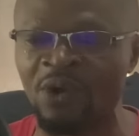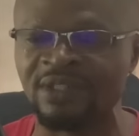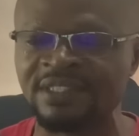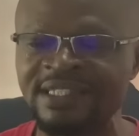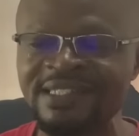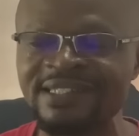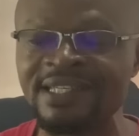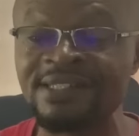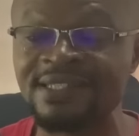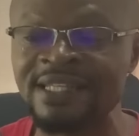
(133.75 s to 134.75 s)
what?
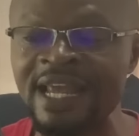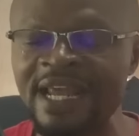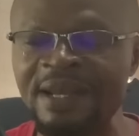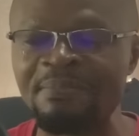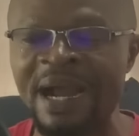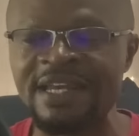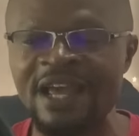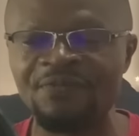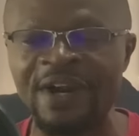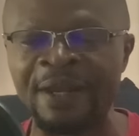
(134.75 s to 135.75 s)
16, my
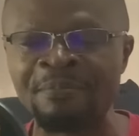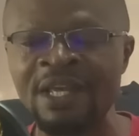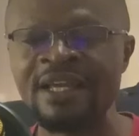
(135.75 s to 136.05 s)
dear friend.